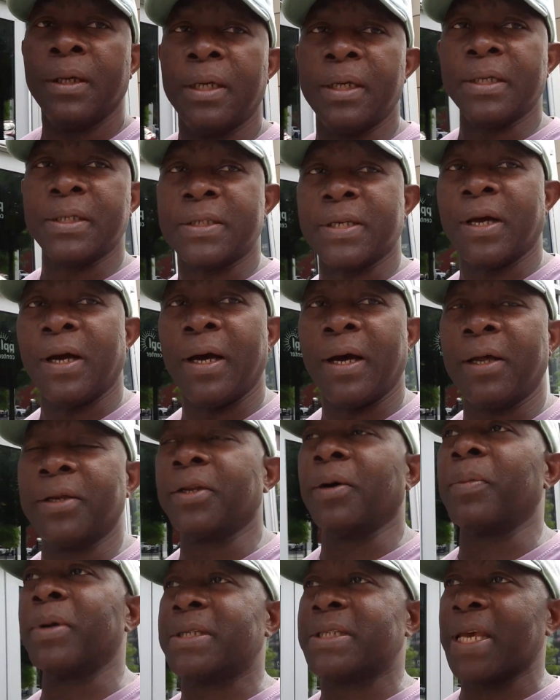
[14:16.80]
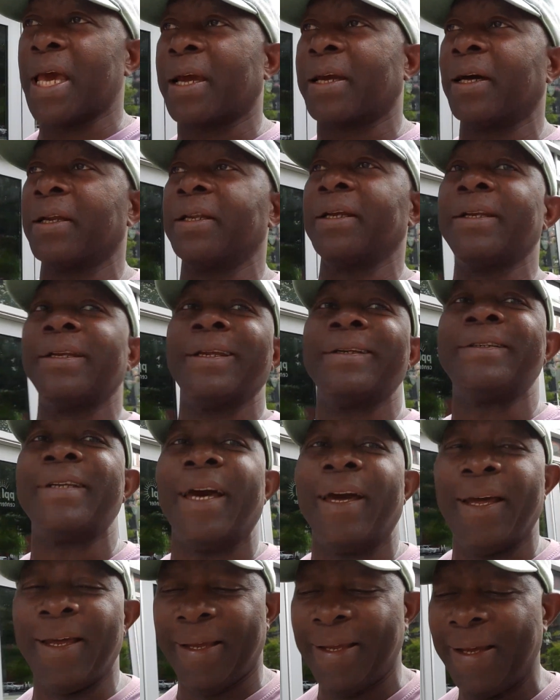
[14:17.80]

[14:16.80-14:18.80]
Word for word: is uh, number second in the dead